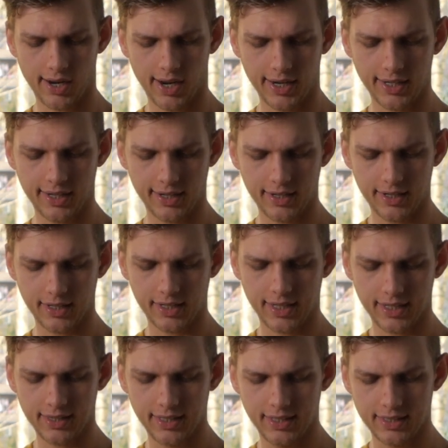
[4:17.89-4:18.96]
I can
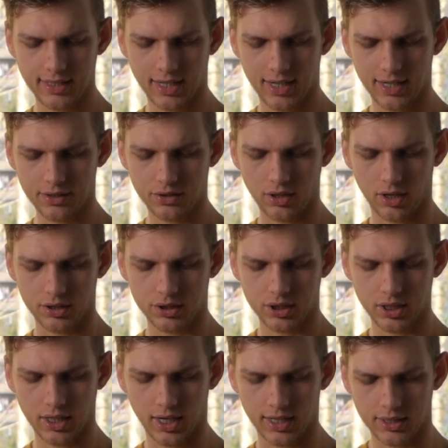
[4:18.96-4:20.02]
get these electrons
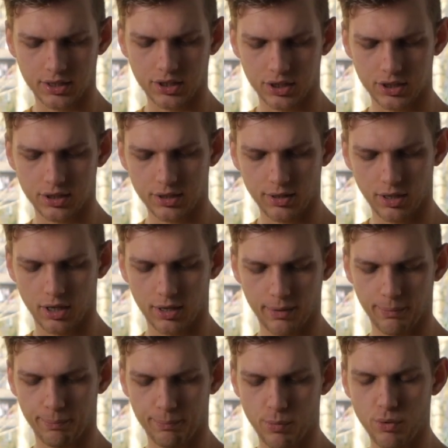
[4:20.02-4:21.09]
to kind of just
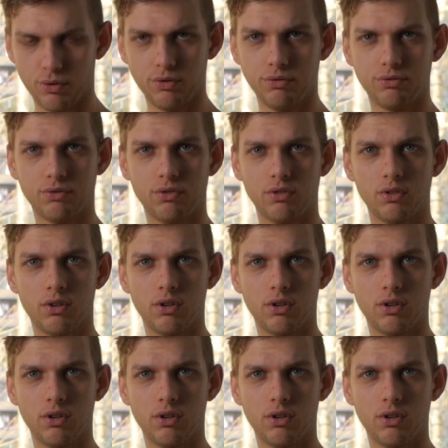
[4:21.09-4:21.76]
move